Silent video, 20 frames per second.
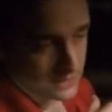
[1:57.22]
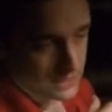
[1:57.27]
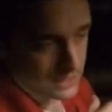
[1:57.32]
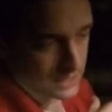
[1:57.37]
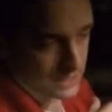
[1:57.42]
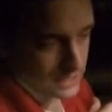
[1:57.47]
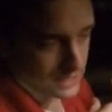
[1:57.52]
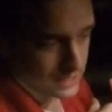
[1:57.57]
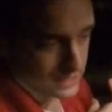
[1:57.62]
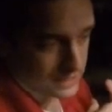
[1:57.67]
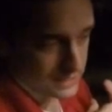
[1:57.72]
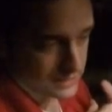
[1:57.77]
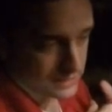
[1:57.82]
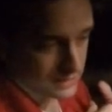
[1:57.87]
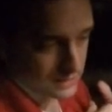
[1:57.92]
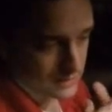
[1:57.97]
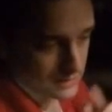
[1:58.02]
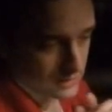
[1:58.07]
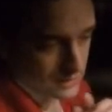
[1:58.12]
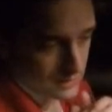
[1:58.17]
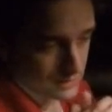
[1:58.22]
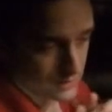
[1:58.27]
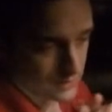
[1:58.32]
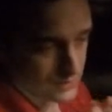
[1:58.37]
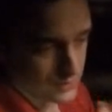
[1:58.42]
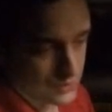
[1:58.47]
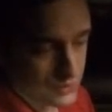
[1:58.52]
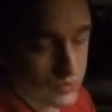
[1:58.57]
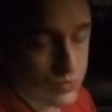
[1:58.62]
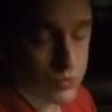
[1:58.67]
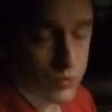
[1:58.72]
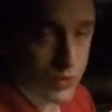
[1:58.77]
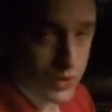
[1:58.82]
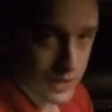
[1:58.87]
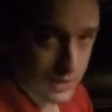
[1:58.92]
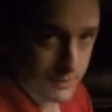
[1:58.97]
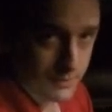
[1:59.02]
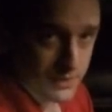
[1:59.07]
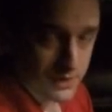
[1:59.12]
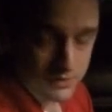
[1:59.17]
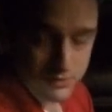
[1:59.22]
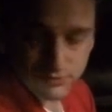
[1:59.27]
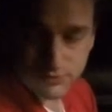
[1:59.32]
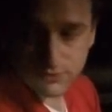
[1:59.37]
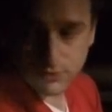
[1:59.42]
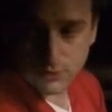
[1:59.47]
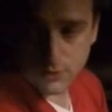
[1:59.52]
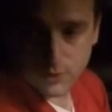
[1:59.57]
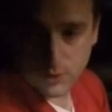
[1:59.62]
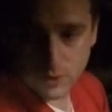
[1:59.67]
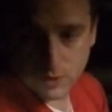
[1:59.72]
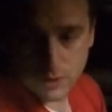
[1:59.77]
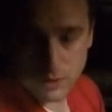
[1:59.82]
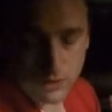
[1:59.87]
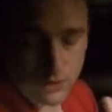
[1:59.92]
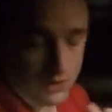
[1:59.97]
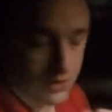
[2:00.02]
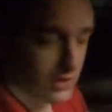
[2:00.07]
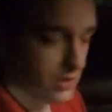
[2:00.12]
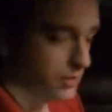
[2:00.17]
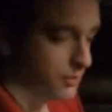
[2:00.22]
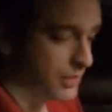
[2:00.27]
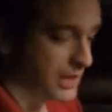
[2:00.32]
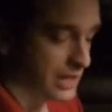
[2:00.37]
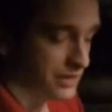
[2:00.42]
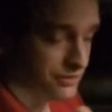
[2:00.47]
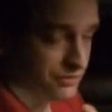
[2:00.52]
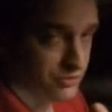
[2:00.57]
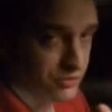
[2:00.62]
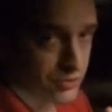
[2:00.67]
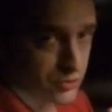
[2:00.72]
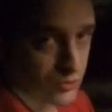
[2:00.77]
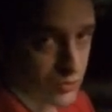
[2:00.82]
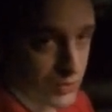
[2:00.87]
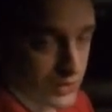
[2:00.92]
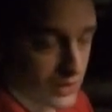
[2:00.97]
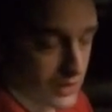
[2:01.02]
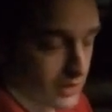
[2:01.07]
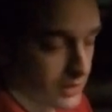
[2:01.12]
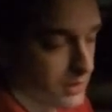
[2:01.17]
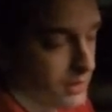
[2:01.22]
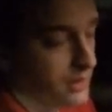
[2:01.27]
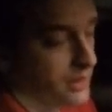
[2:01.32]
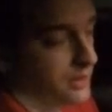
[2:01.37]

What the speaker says: a new rim for the passenger rear.